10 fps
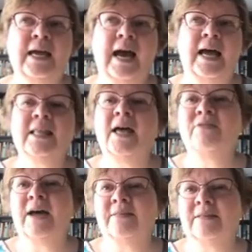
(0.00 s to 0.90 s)
I love
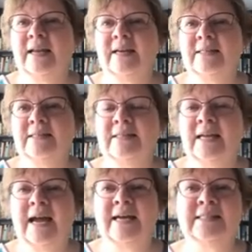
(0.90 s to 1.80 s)
athletics
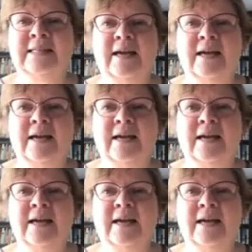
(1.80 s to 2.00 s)
as